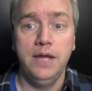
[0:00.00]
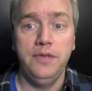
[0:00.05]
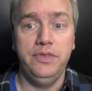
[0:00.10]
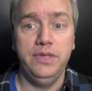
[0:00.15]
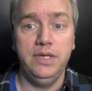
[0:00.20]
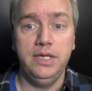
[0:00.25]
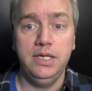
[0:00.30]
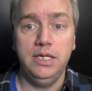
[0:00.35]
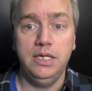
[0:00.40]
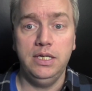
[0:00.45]

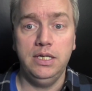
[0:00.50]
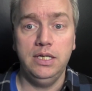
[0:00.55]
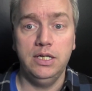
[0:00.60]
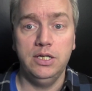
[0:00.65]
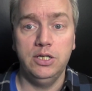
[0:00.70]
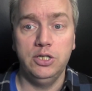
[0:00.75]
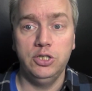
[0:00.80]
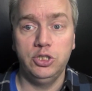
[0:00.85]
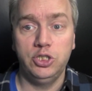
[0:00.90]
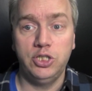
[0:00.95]
The
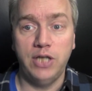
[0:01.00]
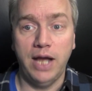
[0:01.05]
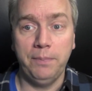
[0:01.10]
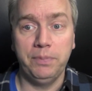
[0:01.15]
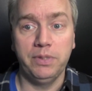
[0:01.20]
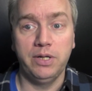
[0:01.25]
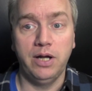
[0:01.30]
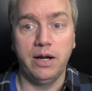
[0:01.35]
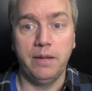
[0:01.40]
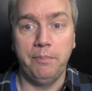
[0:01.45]

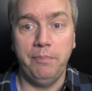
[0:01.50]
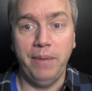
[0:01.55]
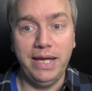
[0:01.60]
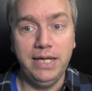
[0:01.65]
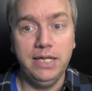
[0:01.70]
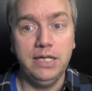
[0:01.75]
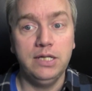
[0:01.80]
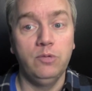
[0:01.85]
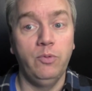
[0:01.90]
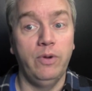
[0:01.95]
Chaplain on a
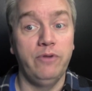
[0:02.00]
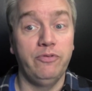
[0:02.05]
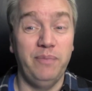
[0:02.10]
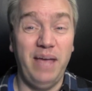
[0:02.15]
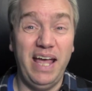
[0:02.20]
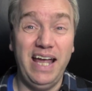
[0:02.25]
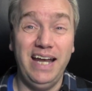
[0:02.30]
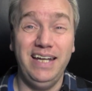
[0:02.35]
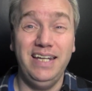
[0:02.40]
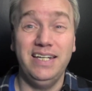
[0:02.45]
Bike went from
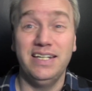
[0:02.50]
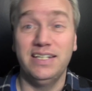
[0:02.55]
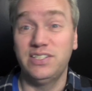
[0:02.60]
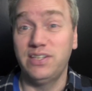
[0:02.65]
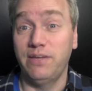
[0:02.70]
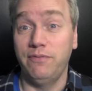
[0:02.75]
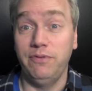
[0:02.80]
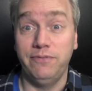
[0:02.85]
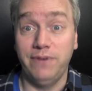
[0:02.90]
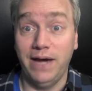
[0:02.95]
80 to
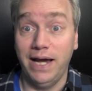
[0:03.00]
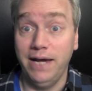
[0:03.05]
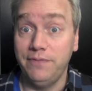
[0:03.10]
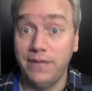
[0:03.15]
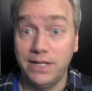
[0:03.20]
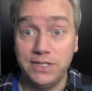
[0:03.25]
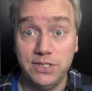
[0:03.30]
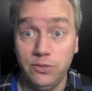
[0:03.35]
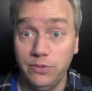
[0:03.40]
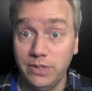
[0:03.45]
75.
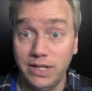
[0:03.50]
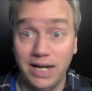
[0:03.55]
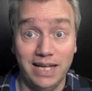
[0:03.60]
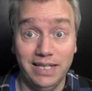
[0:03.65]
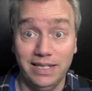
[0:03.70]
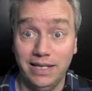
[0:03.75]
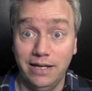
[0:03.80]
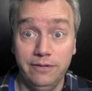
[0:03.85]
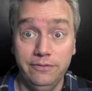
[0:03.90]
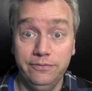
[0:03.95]
That's a unit I
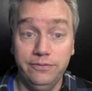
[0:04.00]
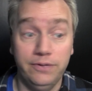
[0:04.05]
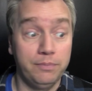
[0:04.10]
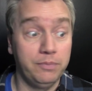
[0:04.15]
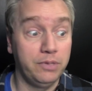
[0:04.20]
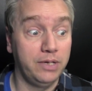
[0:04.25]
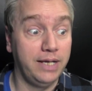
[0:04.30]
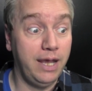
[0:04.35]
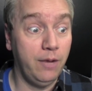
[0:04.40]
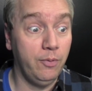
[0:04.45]
love. I
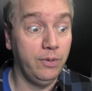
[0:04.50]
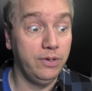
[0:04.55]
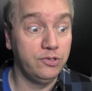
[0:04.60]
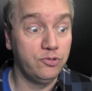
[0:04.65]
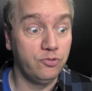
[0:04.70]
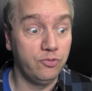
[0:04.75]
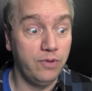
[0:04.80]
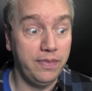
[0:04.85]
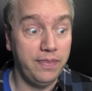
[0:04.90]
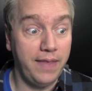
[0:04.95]
can't wait
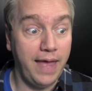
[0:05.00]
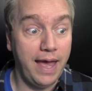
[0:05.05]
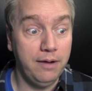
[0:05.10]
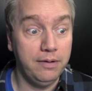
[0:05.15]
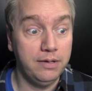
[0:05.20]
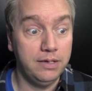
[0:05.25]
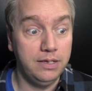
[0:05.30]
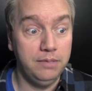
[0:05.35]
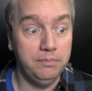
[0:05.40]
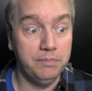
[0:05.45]
to run
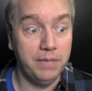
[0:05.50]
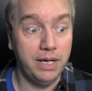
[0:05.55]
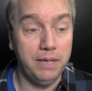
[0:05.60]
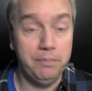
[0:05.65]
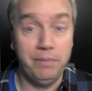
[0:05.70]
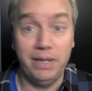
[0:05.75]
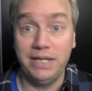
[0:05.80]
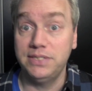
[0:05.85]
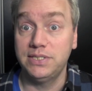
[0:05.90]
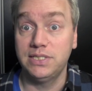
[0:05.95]
that in my
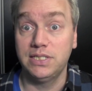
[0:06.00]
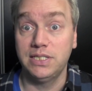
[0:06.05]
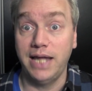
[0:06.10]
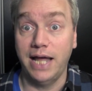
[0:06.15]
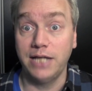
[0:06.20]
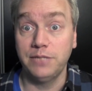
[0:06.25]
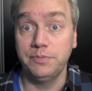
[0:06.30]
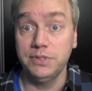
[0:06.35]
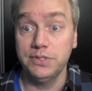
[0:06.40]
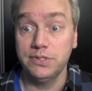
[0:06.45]
bikes
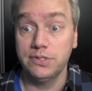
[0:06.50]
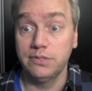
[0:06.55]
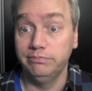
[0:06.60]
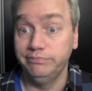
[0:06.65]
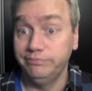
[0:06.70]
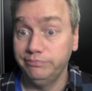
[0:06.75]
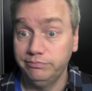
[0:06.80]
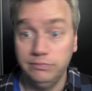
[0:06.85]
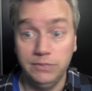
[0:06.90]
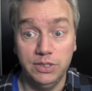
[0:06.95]
detachments.
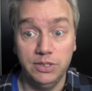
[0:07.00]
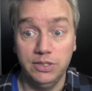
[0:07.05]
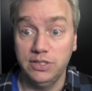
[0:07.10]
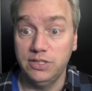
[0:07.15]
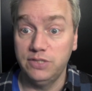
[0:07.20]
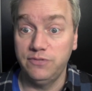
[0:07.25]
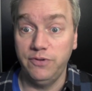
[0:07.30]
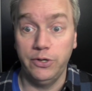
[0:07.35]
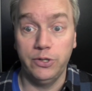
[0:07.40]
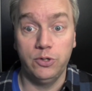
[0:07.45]
You know,
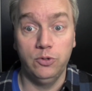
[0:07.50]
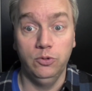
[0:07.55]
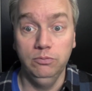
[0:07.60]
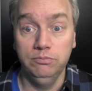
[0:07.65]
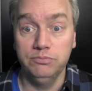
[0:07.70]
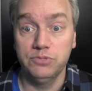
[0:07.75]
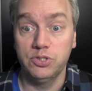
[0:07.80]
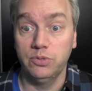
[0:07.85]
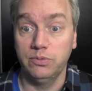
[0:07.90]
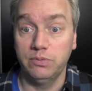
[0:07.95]
it's very
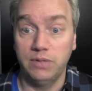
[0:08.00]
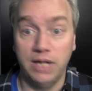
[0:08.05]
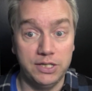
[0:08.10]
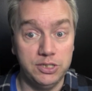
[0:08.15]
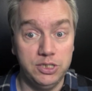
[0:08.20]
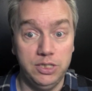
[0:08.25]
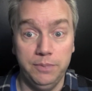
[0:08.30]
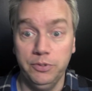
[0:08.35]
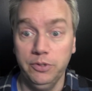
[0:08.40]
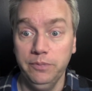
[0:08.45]
cool, so it got
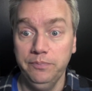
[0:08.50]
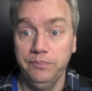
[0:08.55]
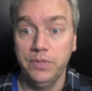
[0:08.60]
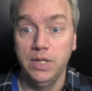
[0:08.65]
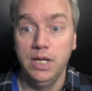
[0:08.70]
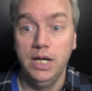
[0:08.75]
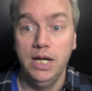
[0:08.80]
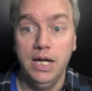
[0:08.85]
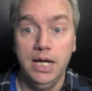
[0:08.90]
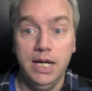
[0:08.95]
cheaper.
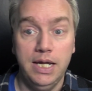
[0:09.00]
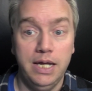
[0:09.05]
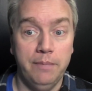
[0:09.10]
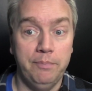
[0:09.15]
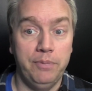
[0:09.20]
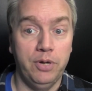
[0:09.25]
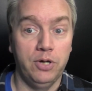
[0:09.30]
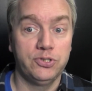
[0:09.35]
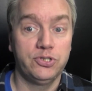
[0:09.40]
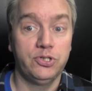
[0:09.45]

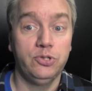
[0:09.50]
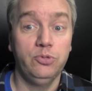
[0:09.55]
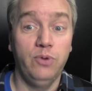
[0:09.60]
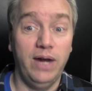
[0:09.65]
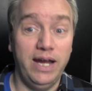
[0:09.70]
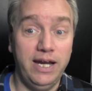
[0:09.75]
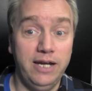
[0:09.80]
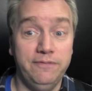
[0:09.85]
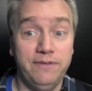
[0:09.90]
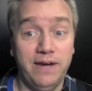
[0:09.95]
Impulsor,
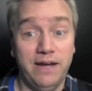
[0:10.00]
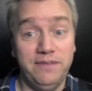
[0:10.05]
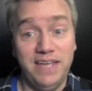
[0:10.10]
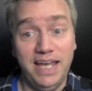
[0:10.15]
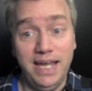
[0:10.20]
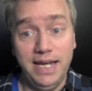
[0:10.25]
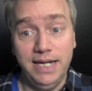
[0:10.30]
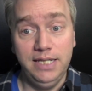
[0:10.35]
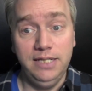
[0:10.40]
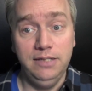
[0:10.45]
85
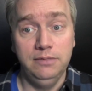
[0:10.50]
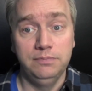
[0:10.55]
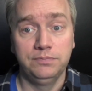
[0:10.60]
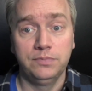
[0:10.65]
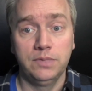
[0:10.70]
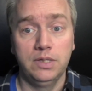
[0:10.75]
to 80.